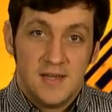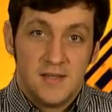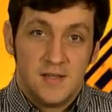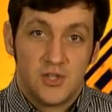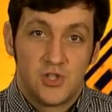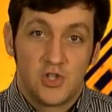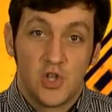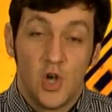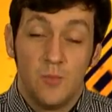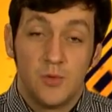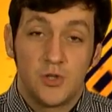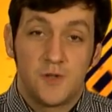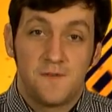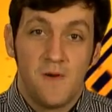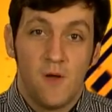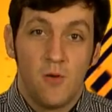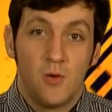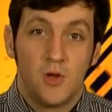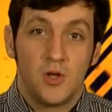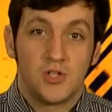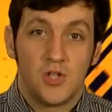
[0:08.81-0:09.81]
There's so much
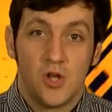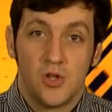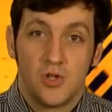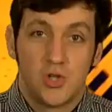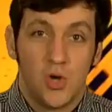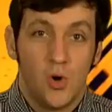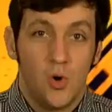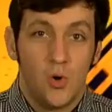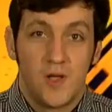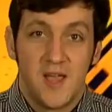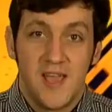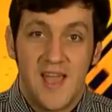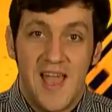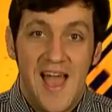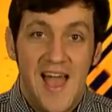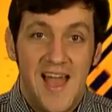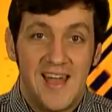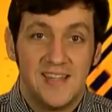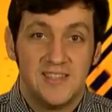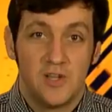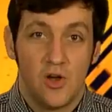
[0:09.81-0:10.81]
focus on talking
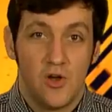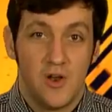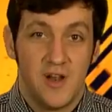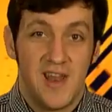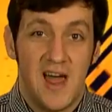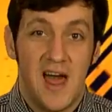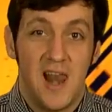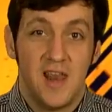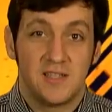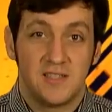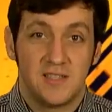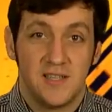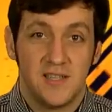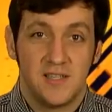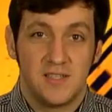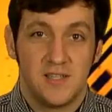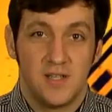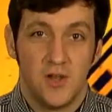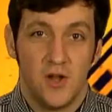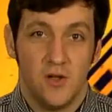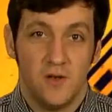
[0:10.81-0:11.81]
heads, on
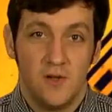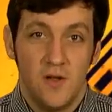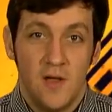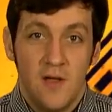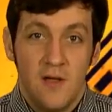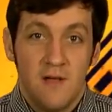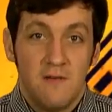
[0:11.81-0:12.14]
analysis and on